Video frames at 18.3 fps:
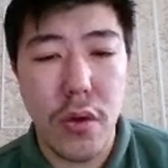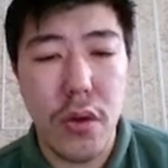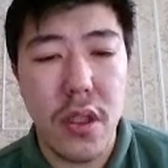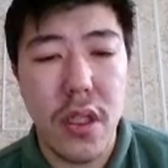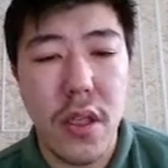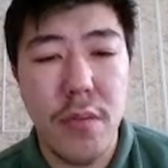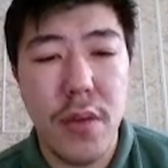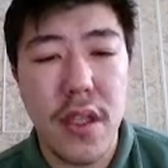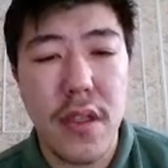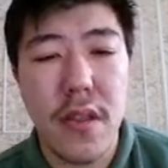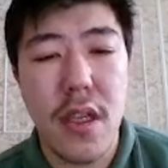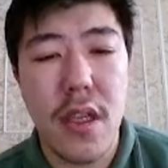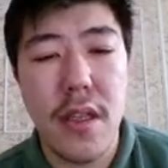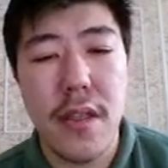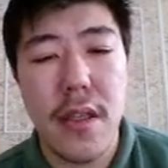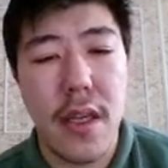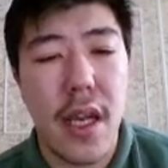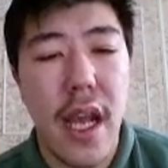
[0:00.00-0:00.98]
demonstrates
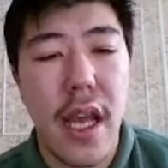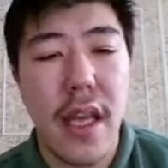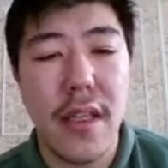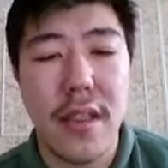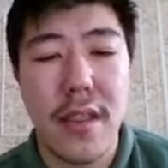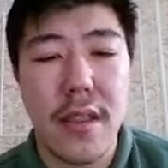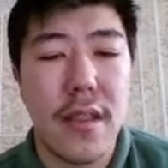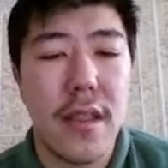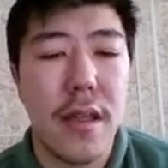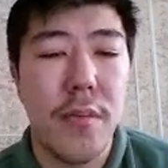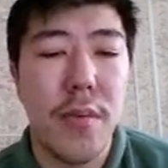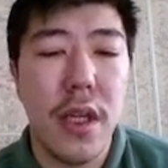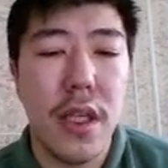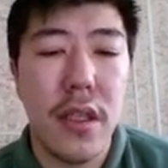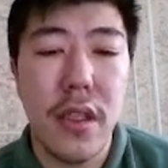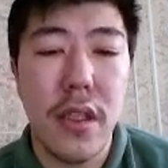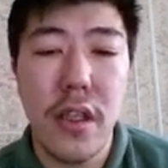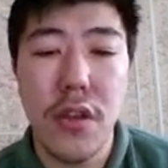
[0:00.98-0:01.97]
the highest
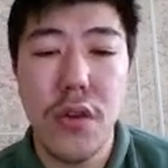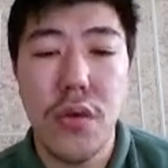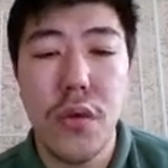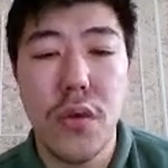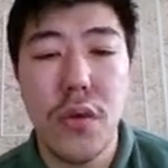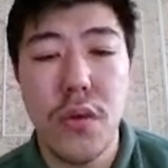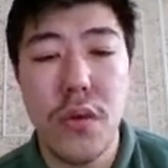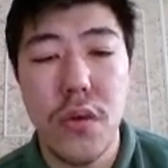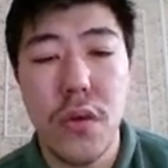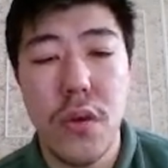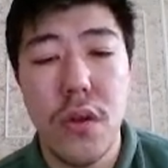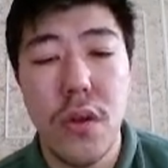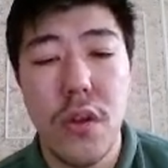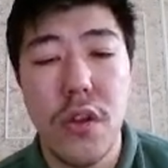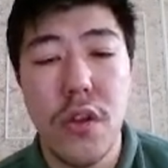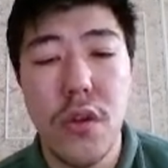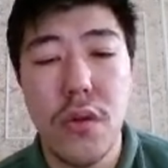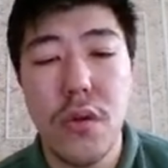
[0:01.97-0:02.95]
stability due
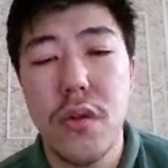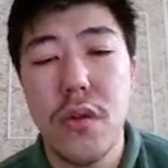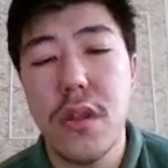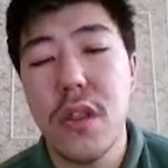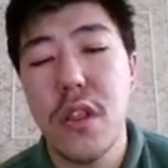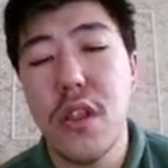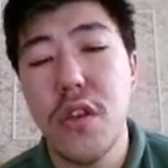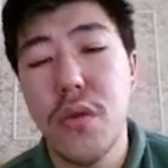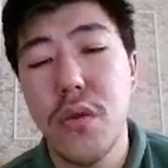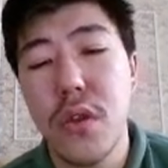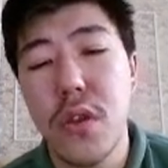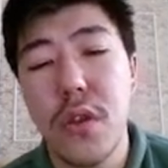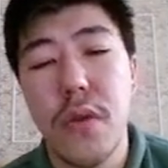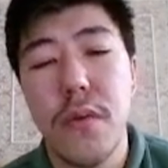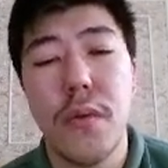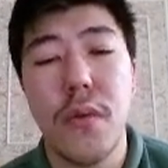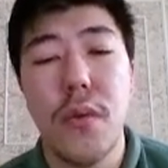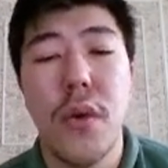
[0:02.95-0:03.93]
to the use
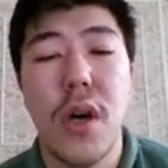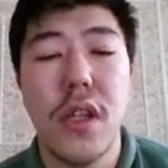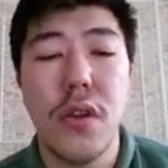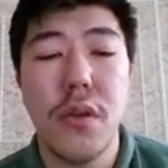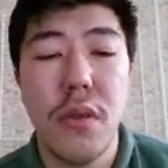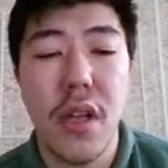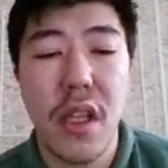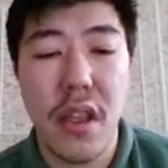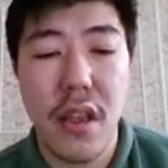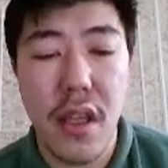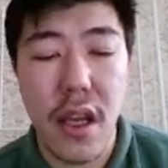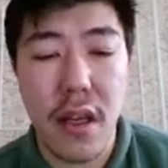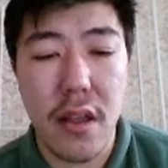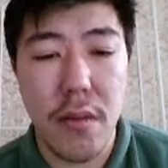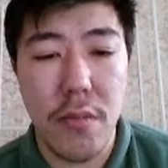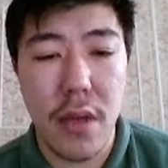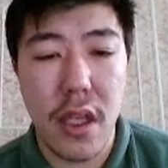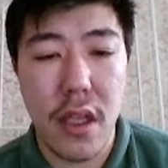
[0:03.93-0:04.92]
of quantum
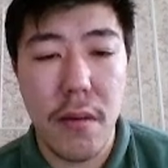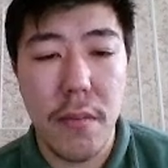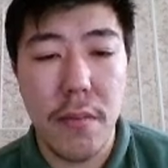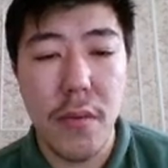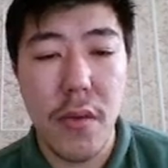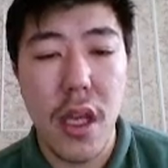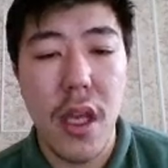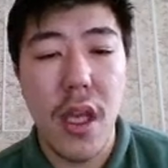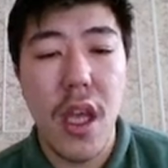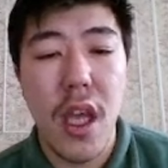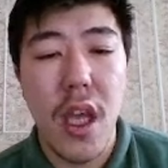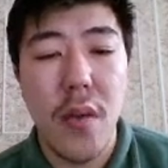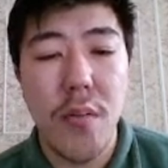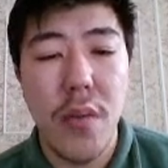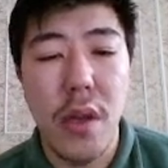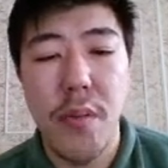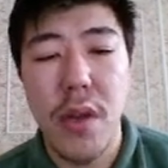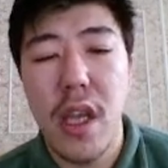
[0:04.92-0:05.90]
entanglement.
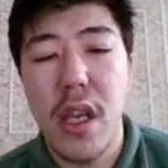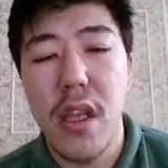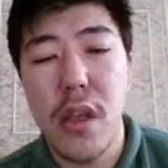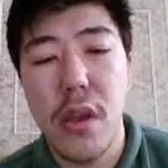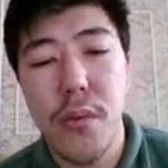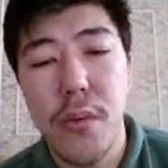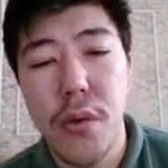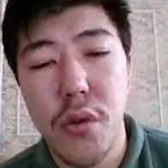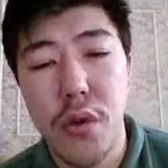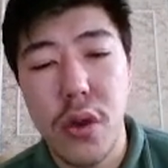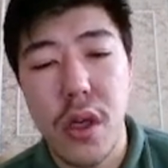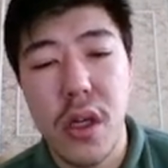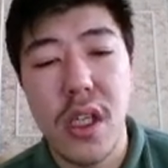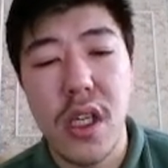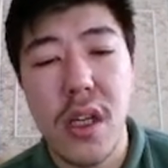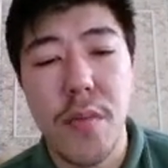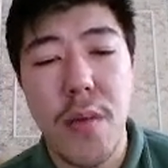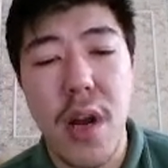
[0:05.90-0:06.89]
BB84
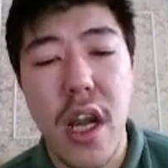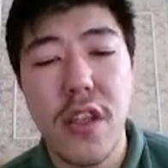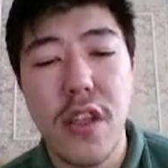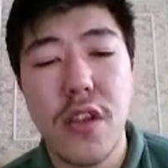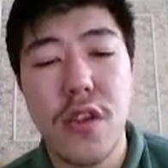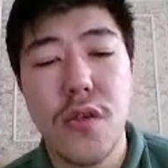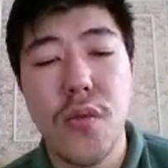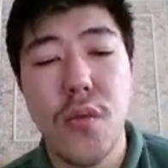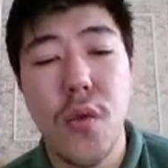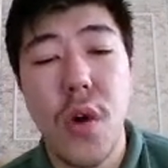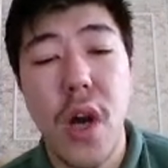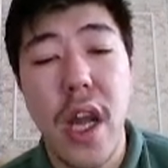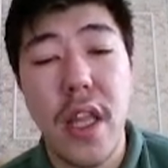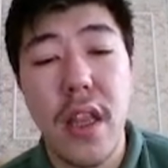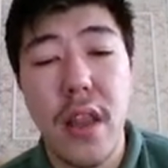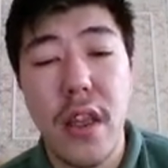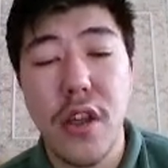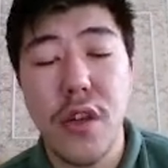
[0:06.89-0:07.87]
remains
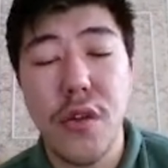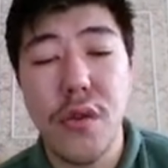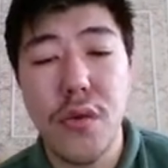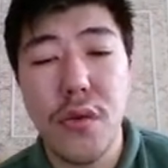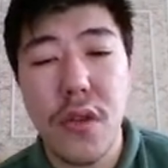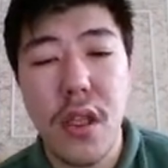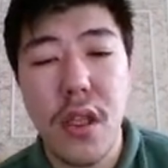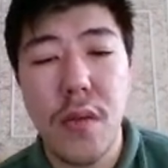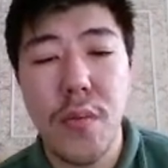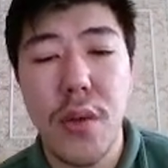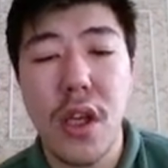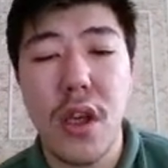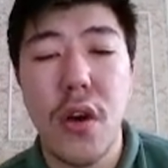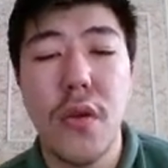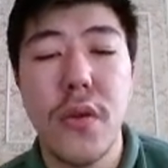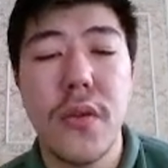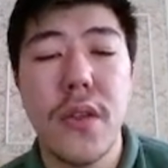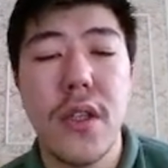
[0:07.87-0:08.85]
widely used
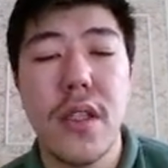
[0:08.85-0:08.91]
because